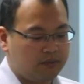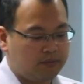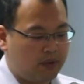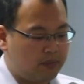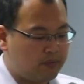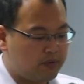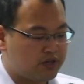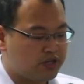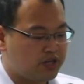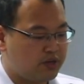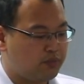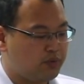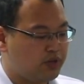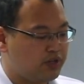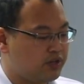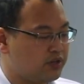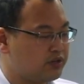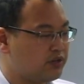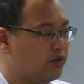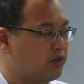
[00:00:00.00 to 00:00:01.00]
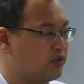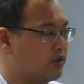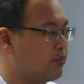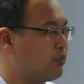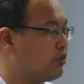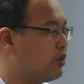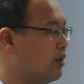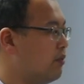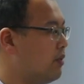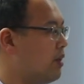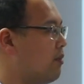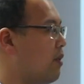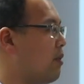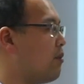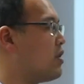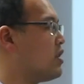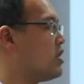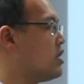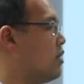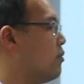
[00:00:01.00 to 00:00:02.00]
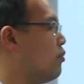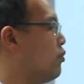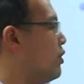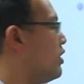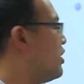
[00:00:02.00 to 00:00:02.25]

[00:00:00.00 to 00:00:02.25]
membership which is called the premium membership,